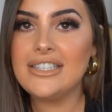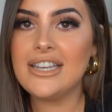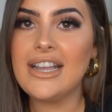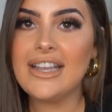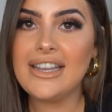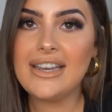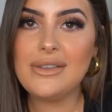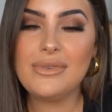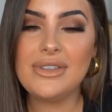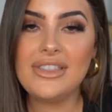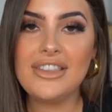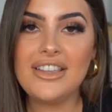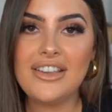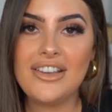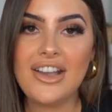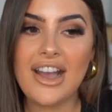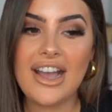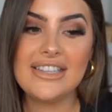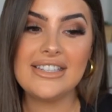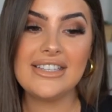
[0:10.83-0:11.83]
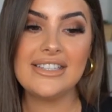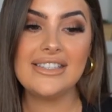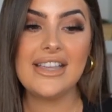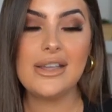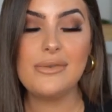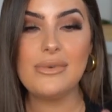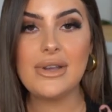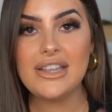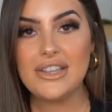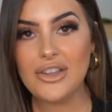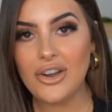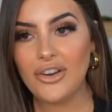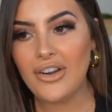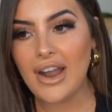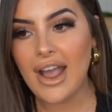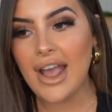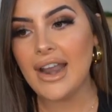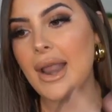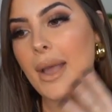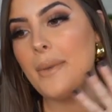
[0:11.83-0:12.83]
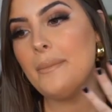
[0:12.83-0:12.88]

checking in with you guys to see where you're at,